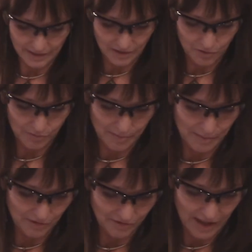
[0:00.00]
So
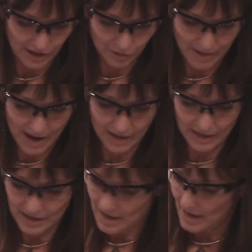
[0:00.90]
remember,
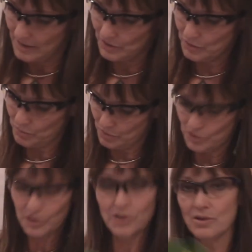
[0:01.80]
flashback has the
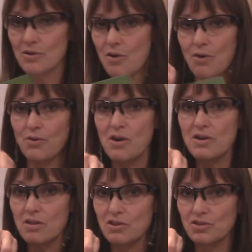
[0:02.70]
word
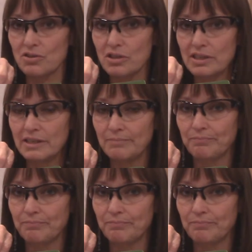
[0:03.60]
chronological in it.